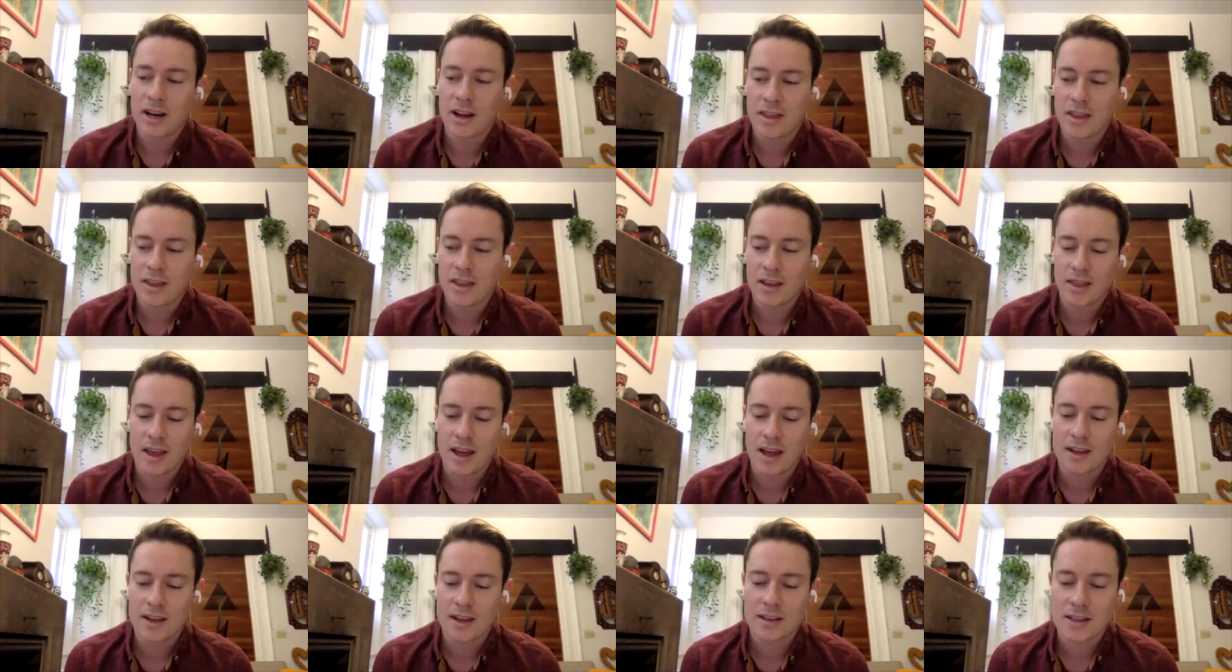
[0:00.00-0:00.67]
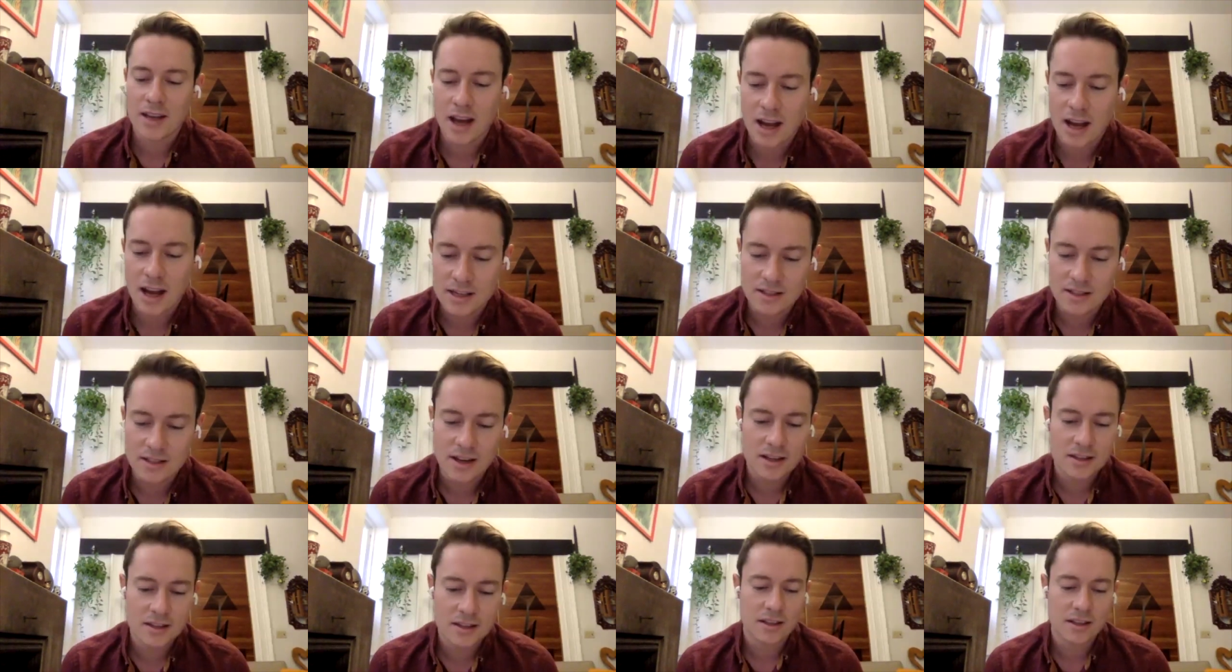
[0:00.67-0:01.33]
think that ties
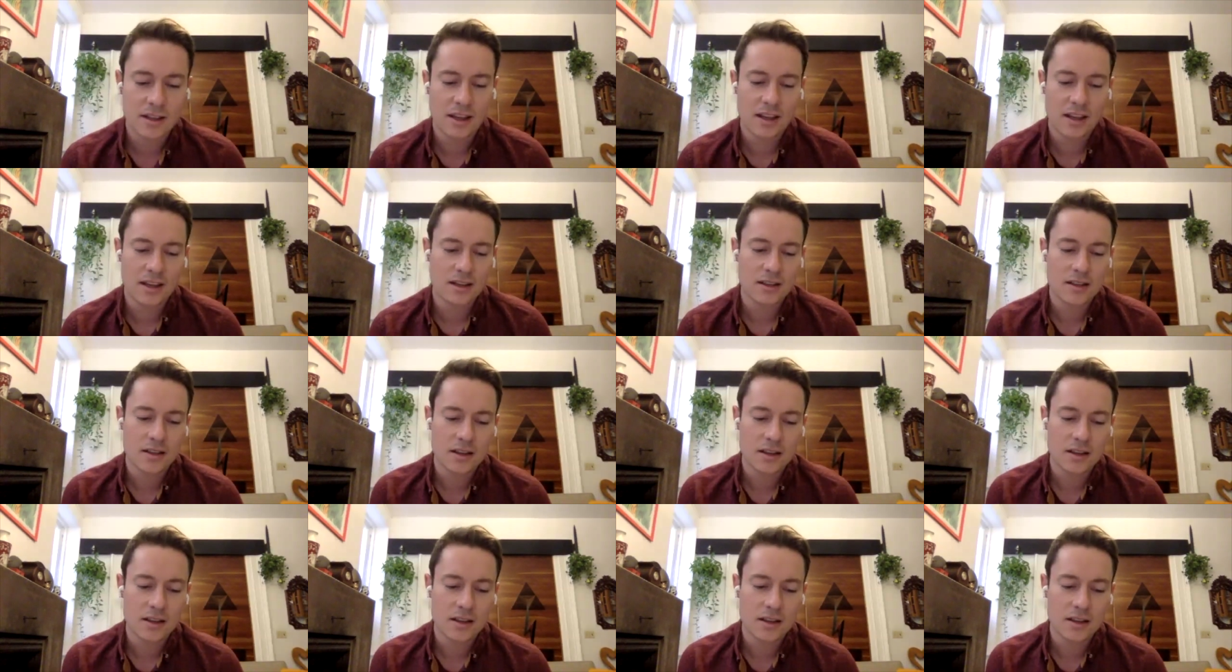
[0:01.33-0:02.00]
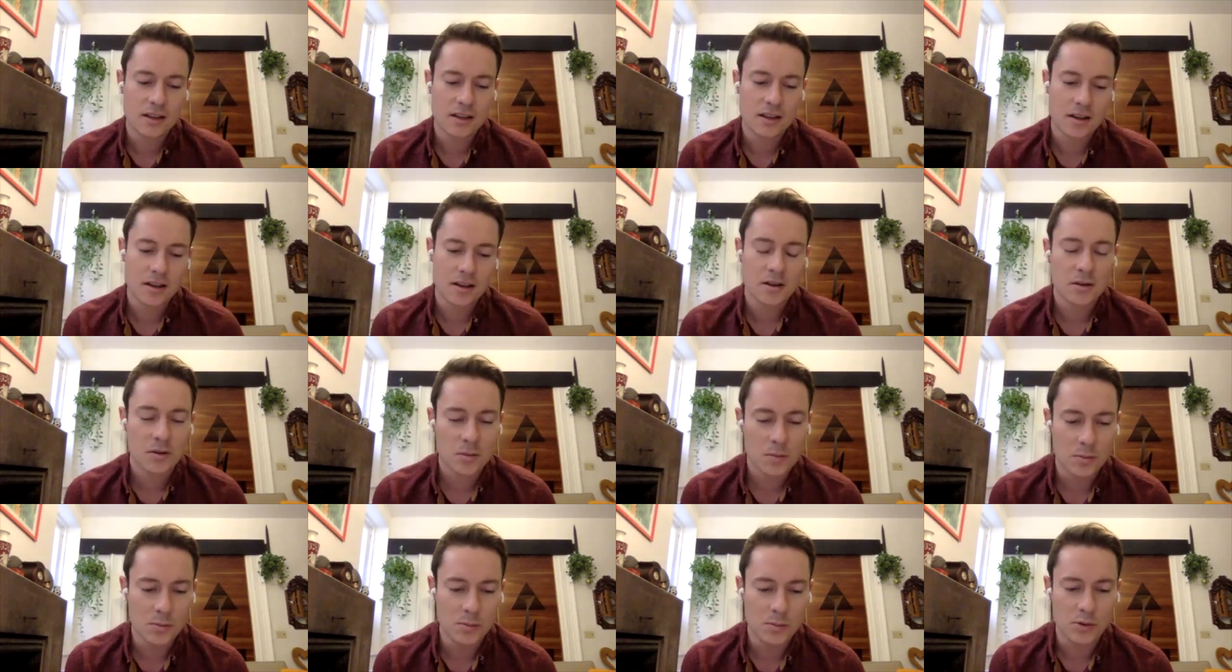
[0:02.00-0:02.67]
nicely into uh,
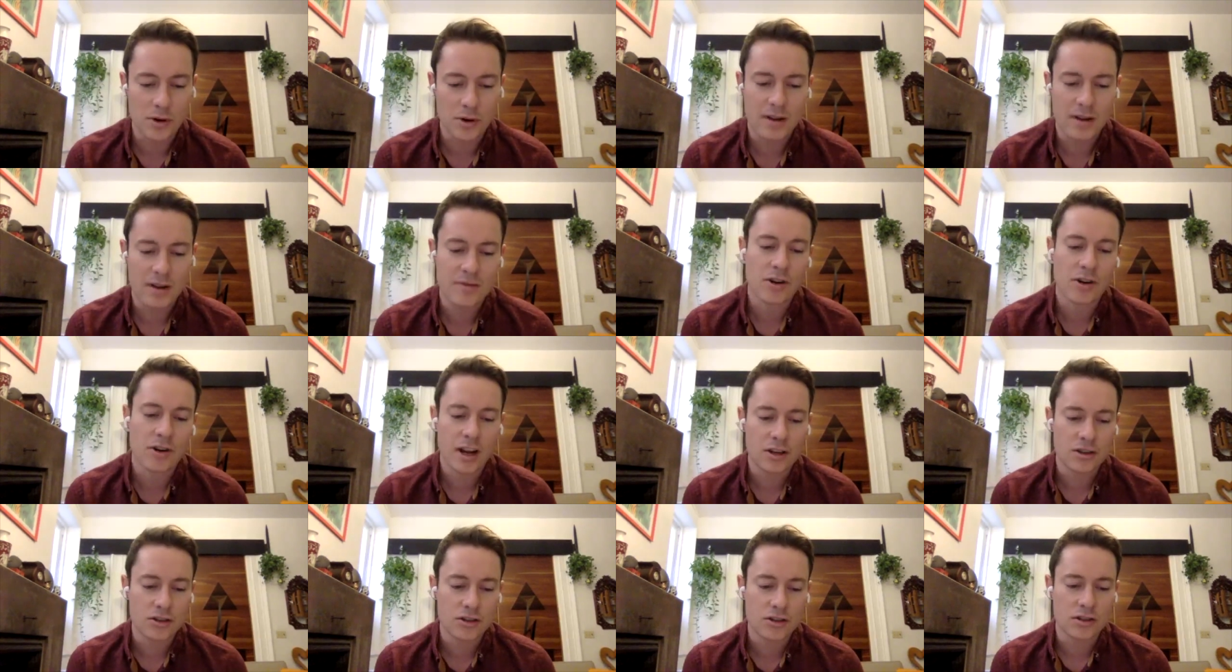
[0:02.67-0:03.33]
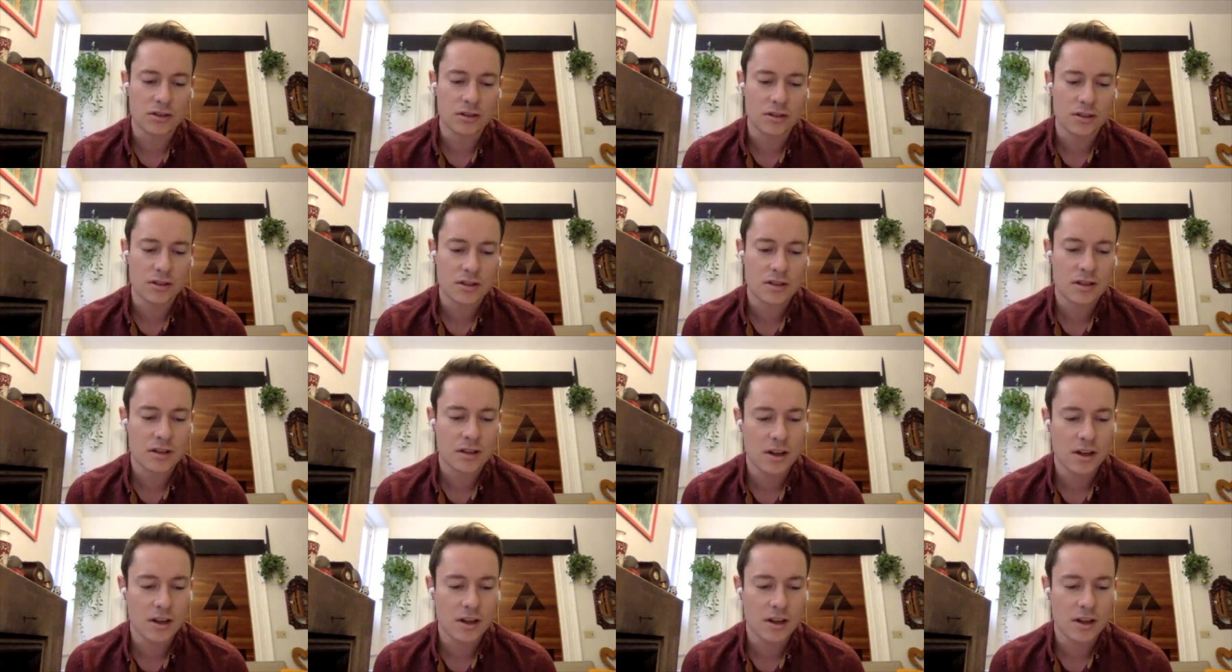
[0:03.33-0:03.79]
Braver Angels.